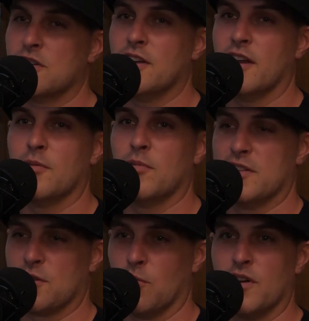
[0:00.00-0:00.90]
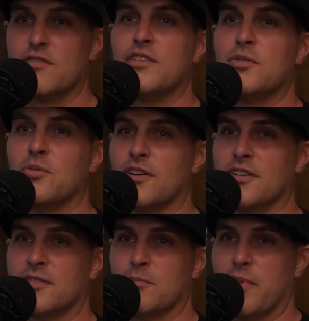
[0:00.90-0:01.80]
Yeah, it's a 1v1
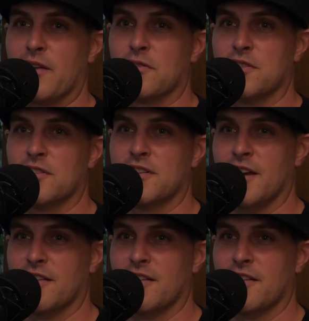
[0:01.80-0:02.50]
battle to the death.